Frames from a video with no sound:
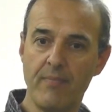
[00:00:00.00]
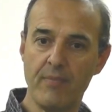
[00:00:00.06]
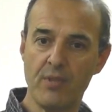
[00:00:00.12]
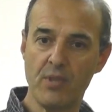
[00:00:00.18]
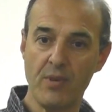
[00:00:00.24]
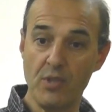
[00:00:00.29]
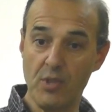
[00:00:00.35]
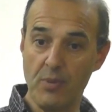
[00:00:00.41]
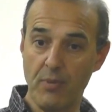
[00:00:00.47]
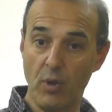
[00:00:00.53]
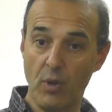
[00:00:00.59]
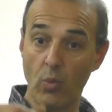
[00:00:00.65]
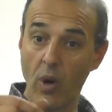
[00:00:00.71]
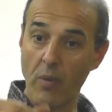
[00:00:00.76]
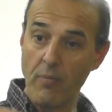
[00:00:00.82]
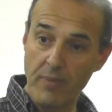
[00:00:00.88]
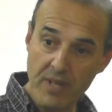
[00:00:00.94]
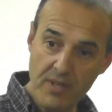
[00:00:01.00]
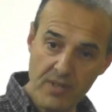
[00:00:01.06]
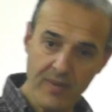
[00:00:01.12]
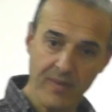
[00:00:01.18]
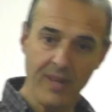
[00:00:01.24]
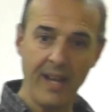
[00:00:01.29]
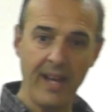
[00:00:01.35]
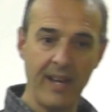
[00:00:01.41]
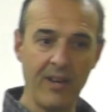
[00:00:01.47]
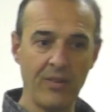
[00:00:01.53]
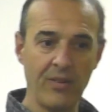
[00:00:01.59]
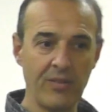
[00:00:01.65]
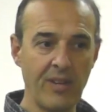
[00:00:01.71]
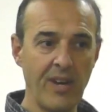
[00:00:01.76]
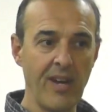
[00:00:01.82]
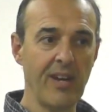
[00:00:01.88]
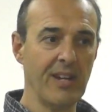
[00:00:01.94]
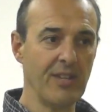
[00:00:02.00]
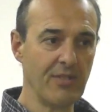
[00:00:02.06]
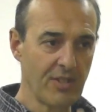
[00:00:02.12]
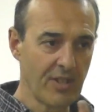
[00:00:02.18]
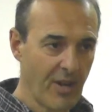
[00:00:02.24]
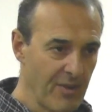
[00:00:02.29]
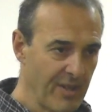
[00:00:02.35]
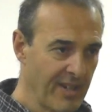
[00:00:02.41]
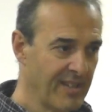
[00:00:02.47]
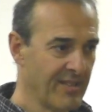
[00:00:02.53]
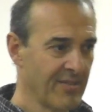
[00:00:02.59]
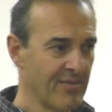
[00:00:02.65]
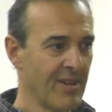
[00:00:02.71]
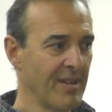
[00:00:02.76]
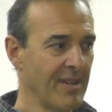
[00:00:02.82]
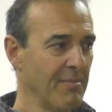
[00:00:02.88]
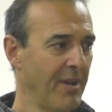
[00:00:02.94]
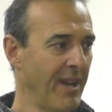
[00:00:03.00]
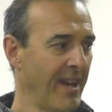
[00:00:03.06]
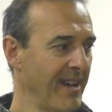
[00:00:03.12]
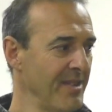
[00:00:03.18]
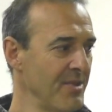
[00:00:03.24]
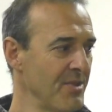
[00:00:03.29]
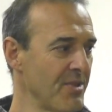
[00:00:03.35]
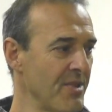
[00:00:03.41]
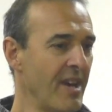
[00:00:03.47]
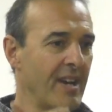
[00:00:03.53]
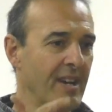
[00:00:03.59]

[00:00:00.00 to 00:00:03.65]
So as you put one piece of clay on that's going in the right place,